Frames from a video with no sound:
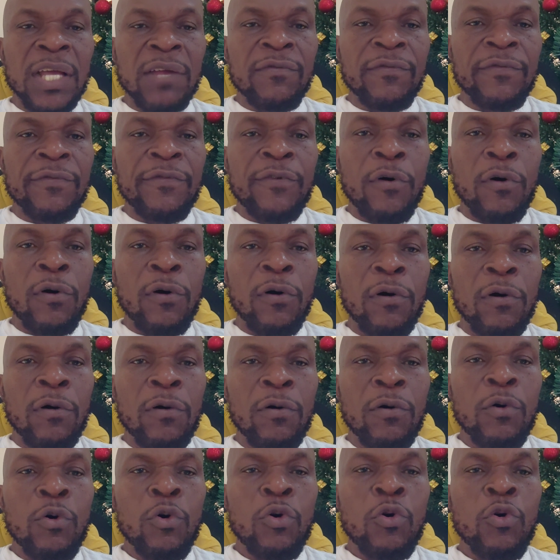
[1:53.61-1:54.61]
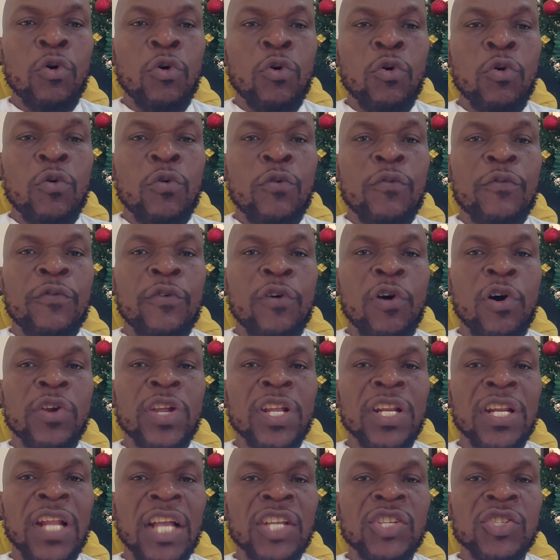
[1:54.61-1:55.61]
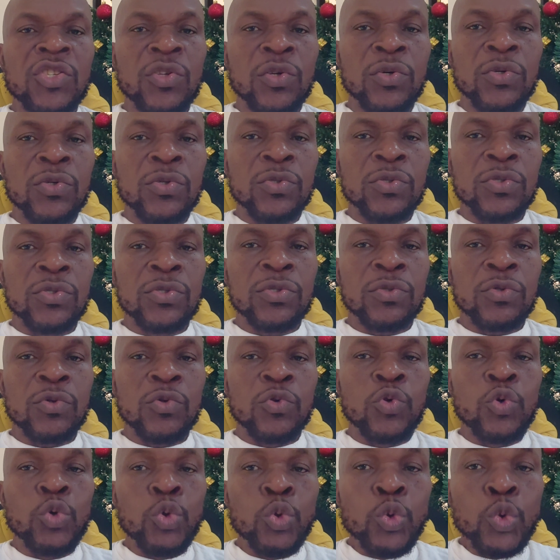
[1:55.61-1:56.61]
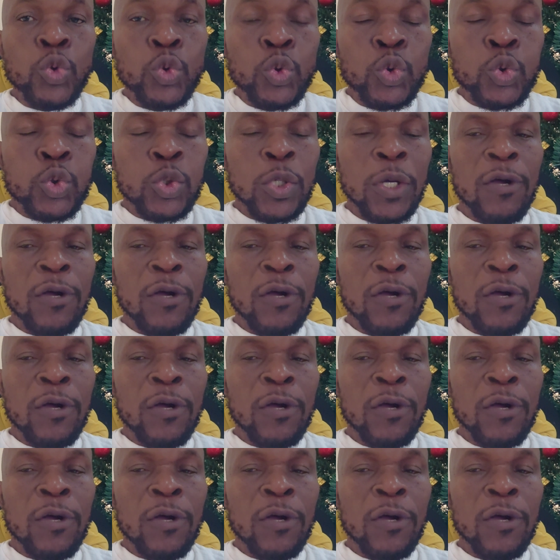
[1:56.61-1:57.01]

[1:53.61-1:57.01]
And four, foreign nationals could